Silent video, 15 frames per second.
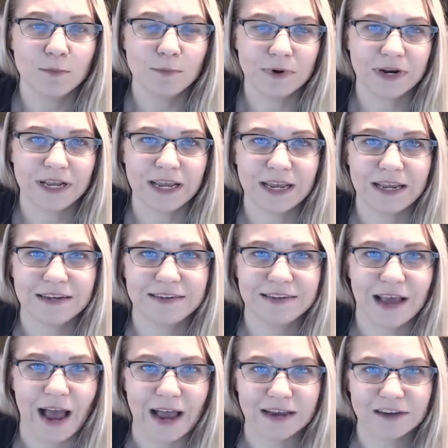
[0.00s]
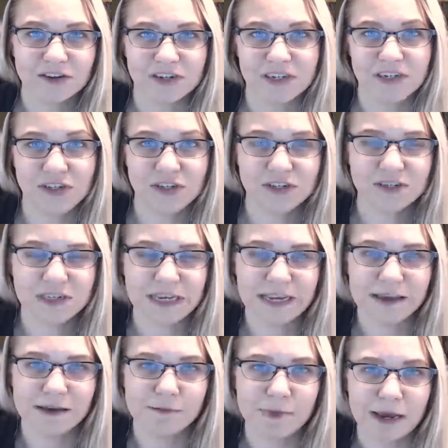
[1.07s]
putting it into action and using
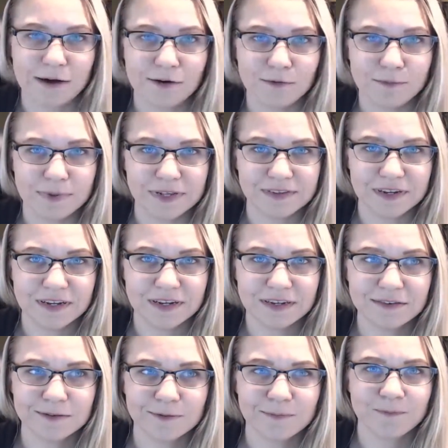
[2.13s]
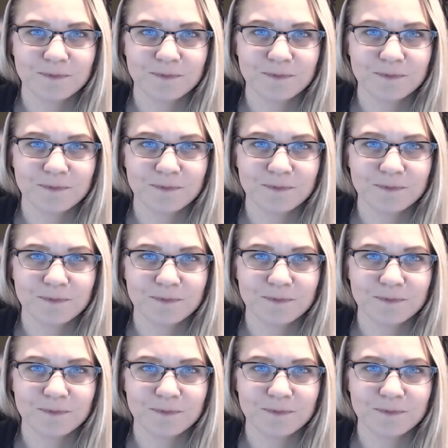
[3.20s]
it in my own business,